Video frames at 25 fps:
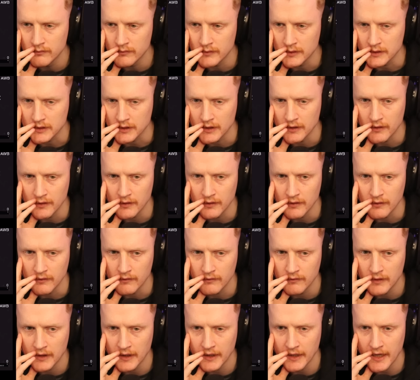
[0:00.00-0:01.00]
What's going
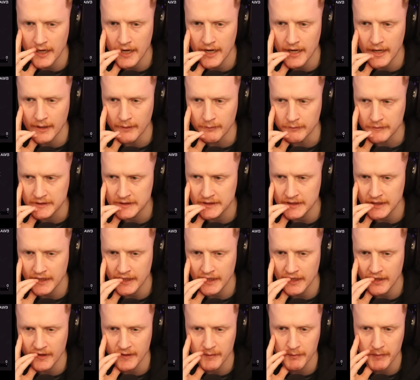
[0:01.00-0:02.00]
on? An arm
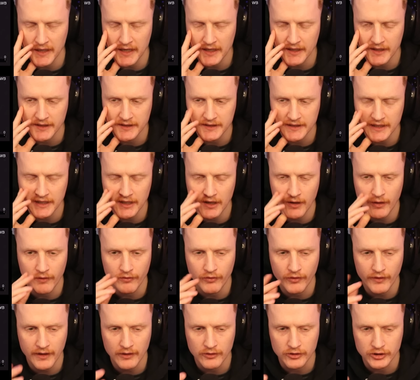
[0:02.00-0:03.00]
sticking out the back of the statue. Oh, I
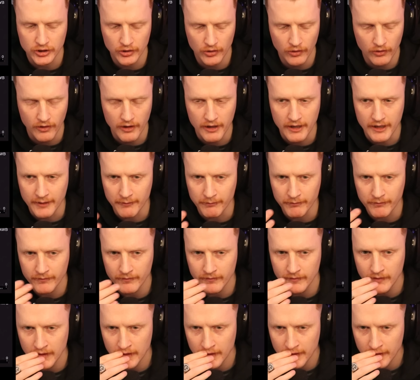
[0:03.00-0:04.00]
thought that was your arm.
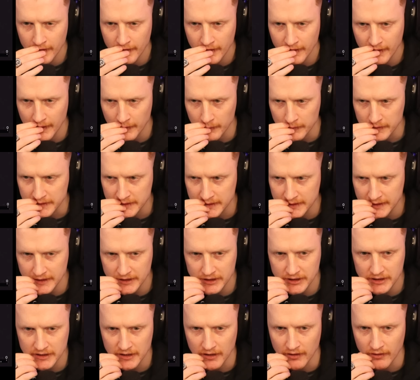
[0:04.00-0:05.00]
There were
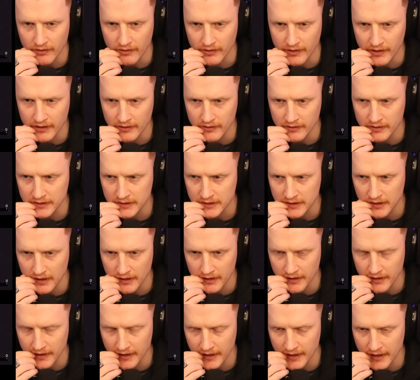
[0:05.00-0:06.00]
stitches along the
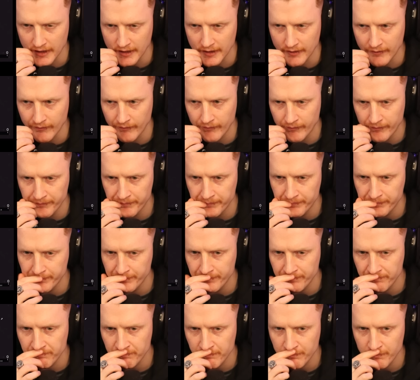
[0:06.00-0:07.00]
underside of the arm.
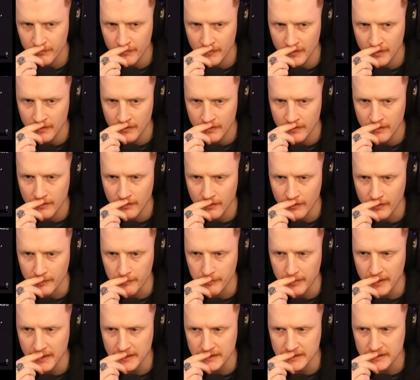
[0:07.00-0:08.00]
On the
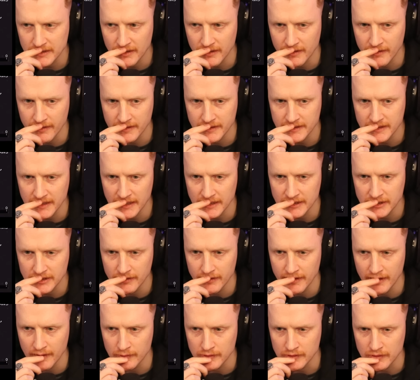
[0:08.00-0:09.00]
back side of the
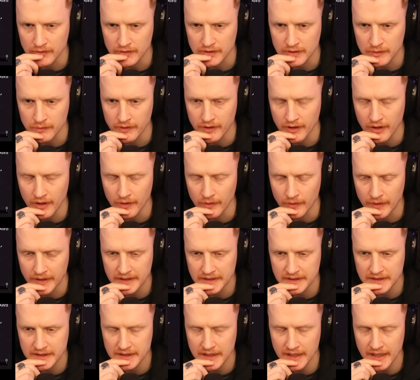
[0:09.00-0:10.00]
statue, there was also a note.
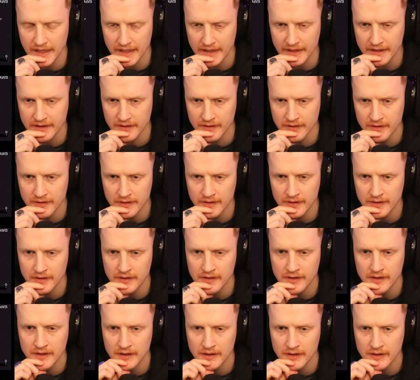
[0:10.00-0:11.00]
It said,
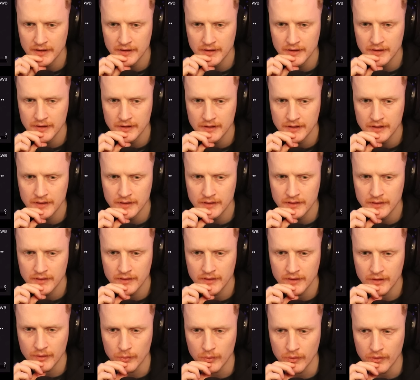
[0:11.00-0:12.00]

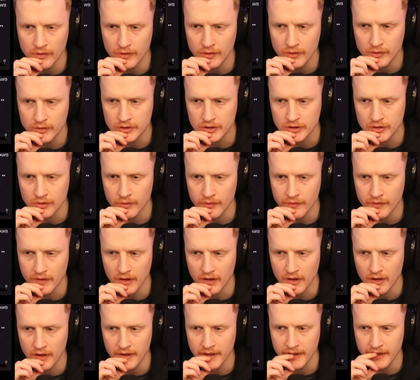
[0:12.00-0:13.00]
"The one who saw the
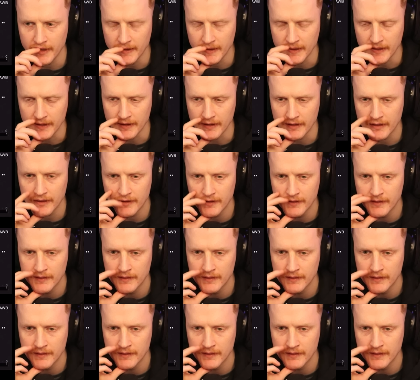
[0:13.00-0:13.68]
lightning.